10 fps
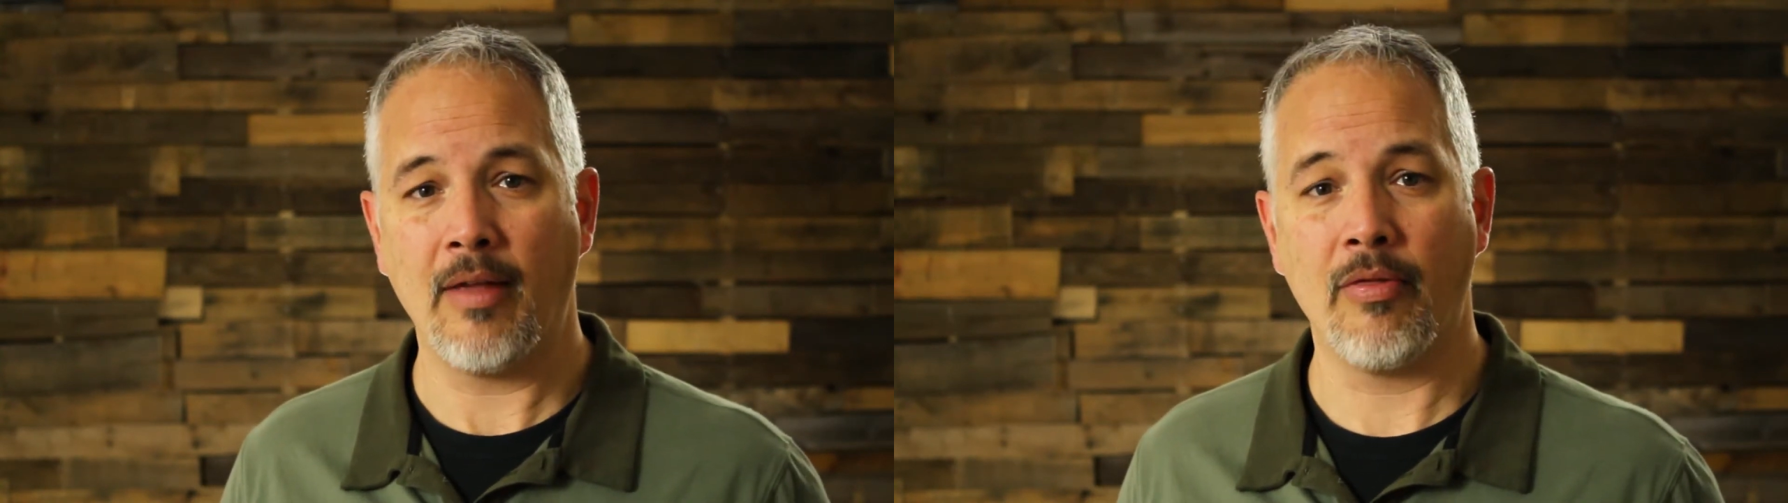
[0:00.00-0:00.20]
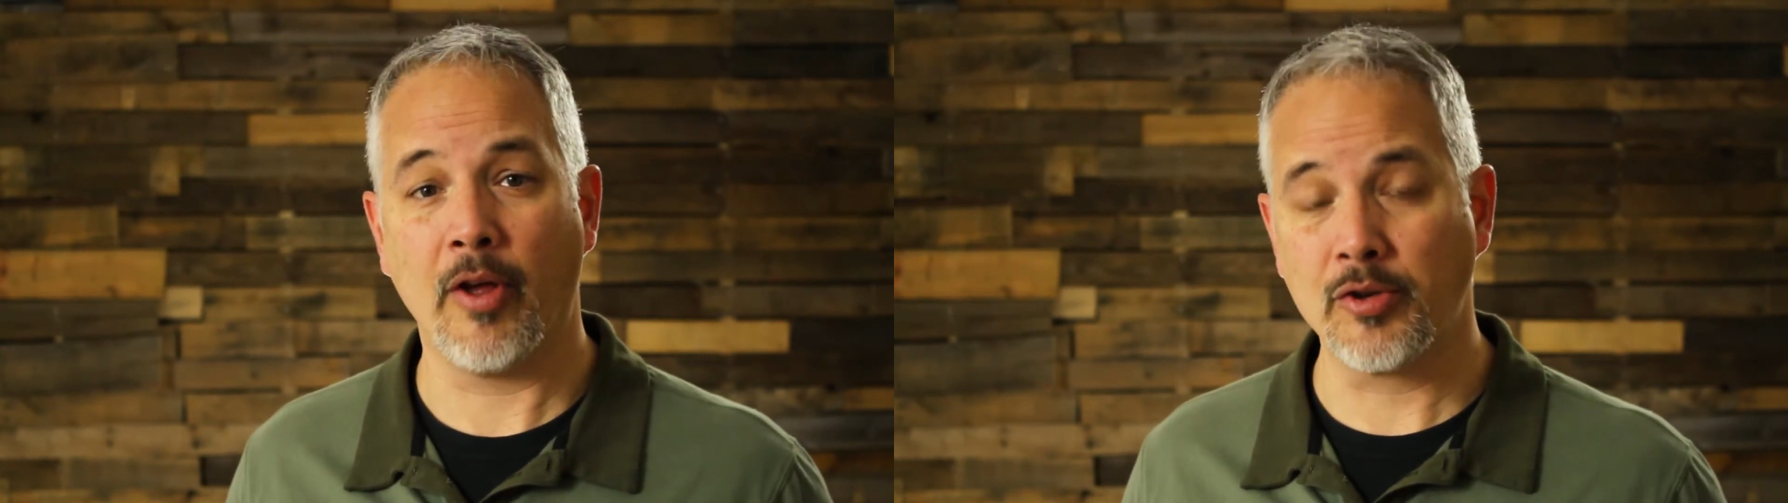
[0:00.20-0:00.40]

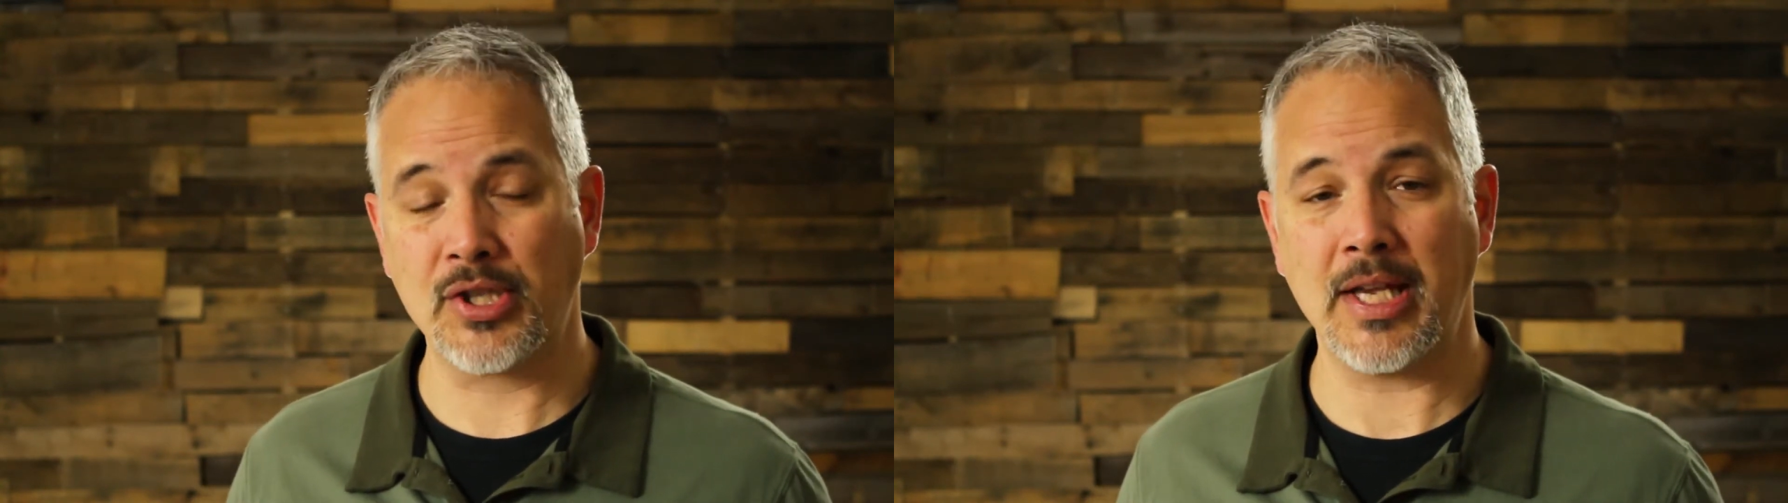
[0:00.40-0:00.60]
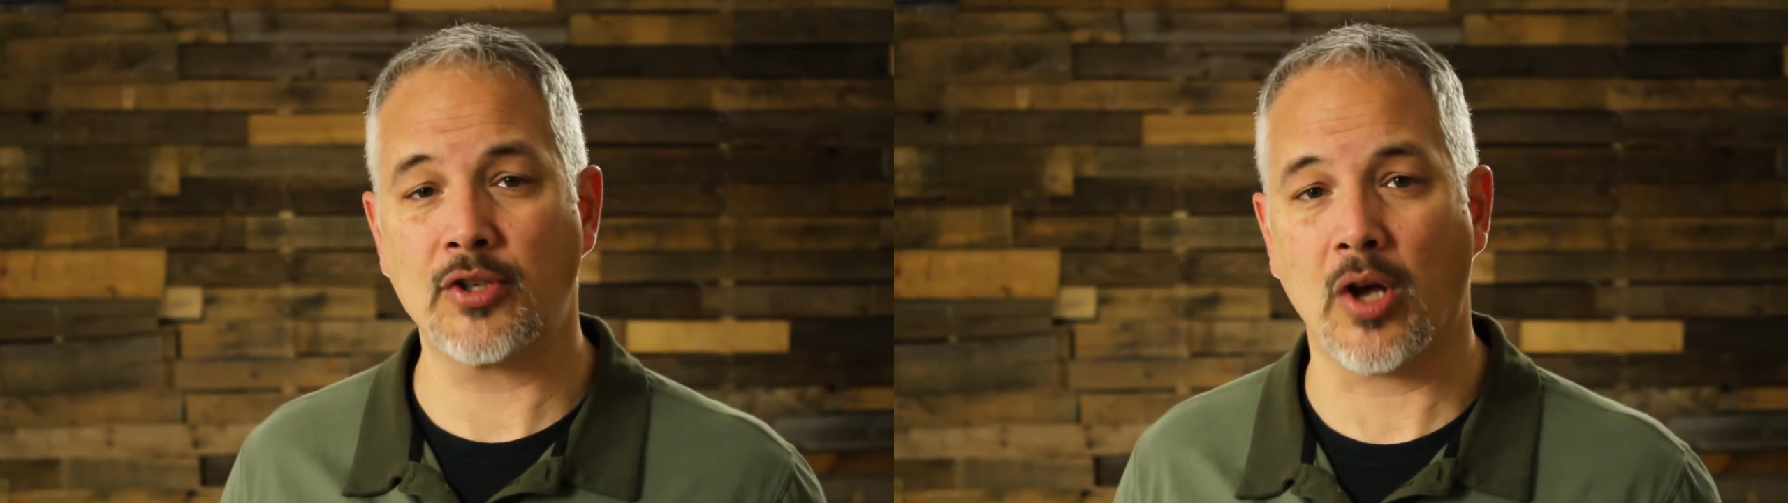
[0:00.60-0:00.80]
Those
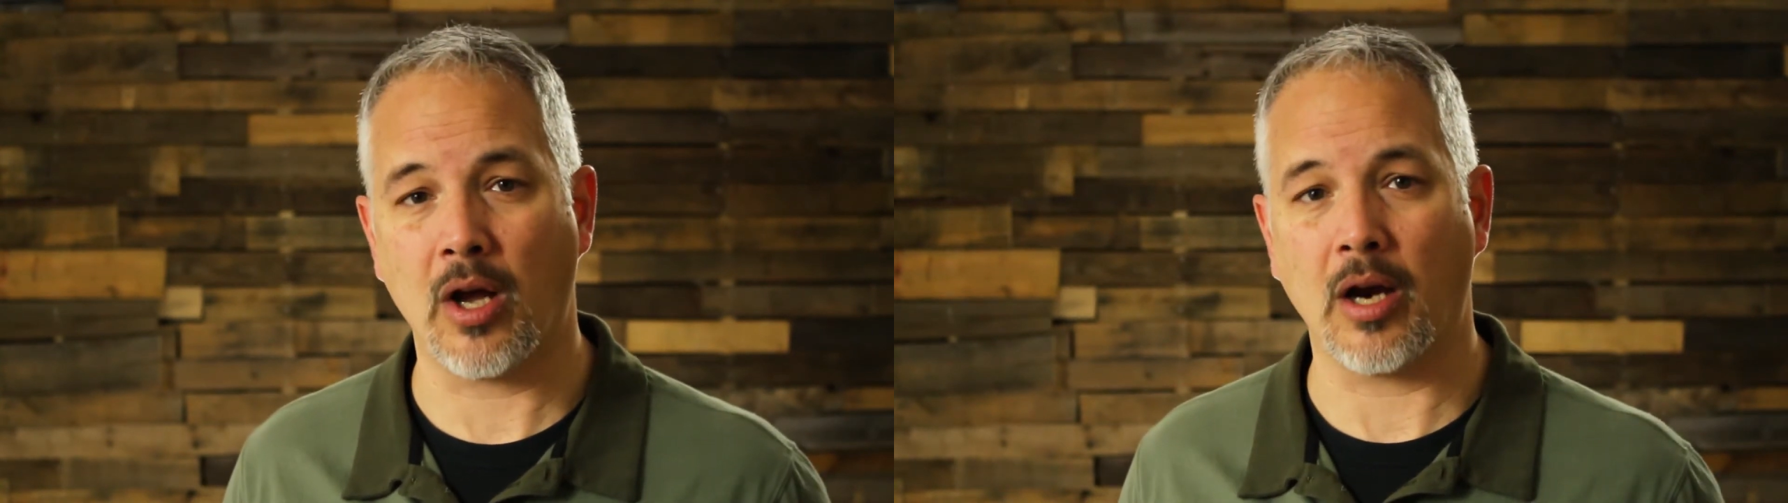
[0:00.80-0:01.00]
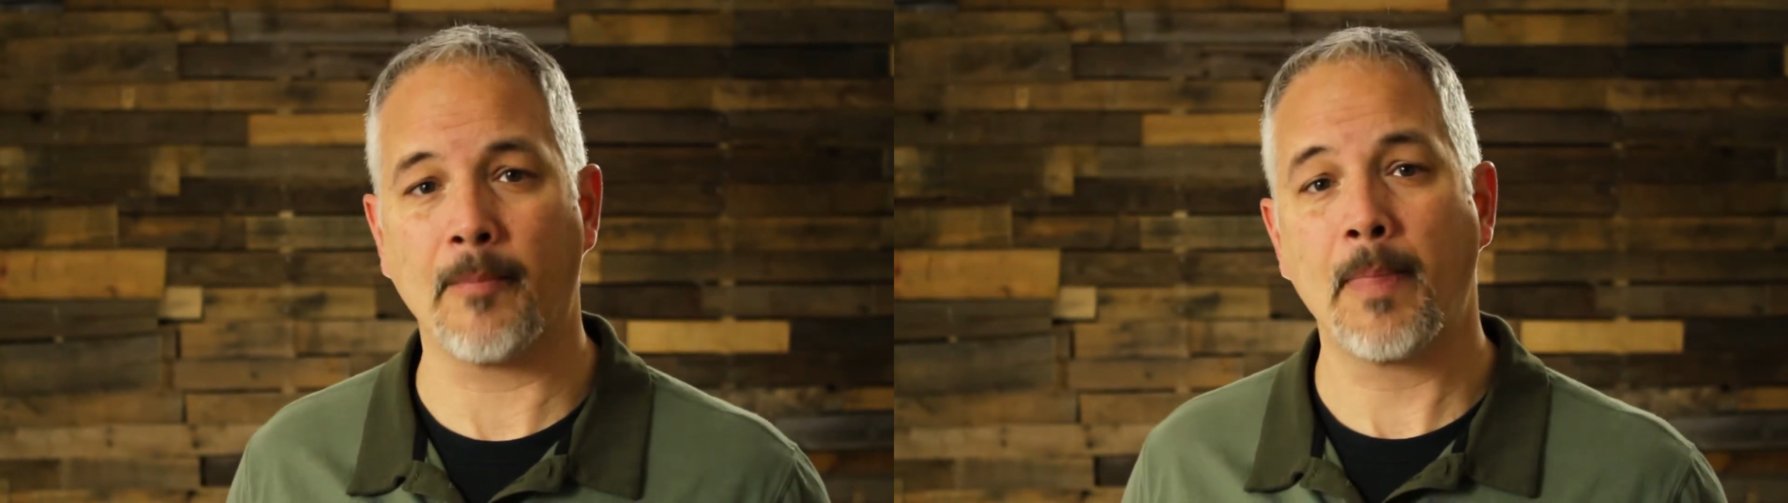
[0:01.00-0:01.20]
things
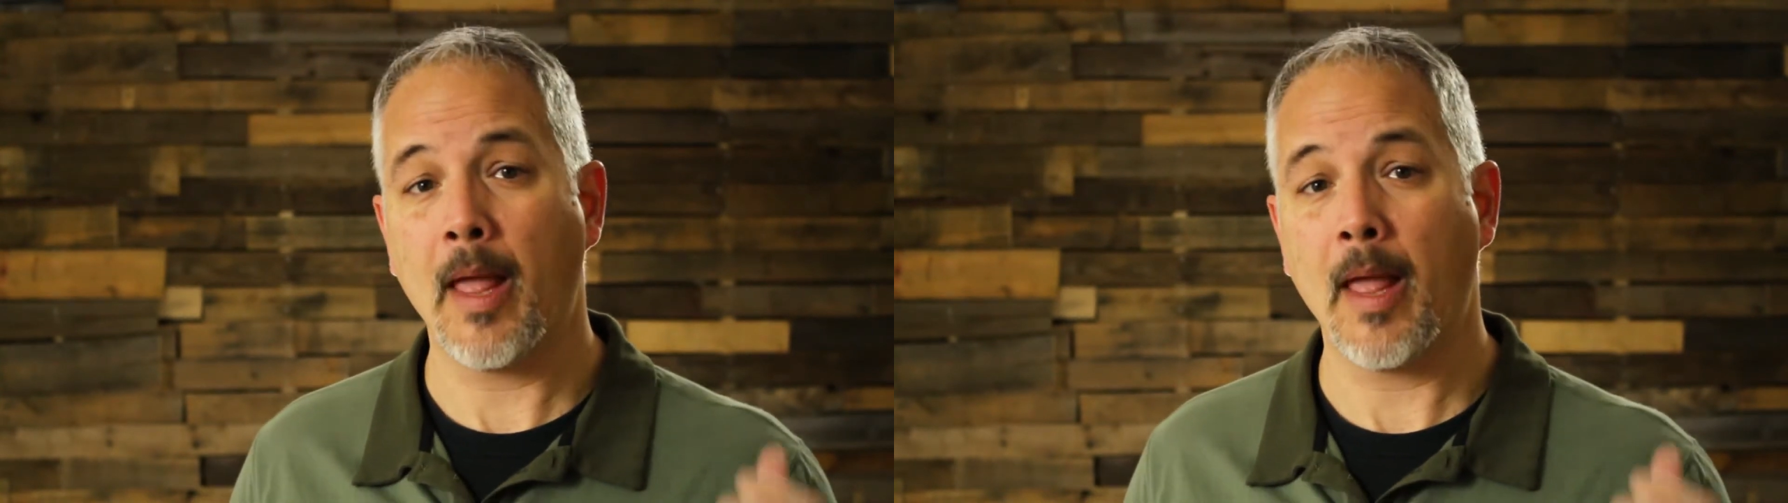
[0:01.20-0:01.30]
are